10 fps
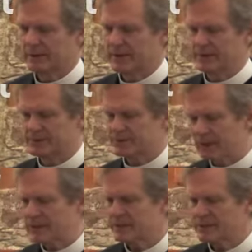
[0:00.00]
and the
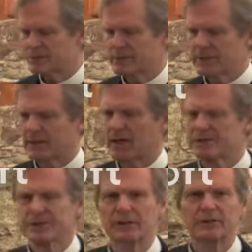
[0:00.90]
tragedies we get
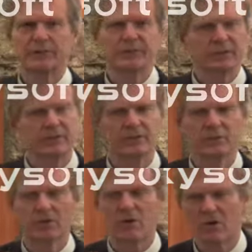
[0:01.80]
ourselves
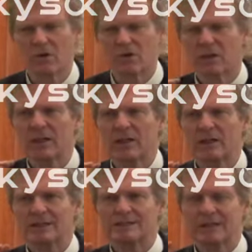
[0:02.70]
into are all
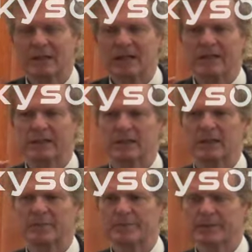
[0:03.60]
tied
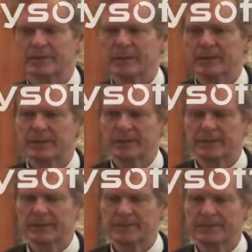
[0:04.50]
up
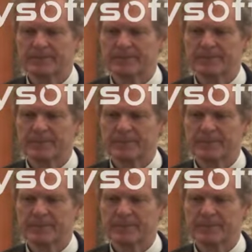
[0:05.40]
in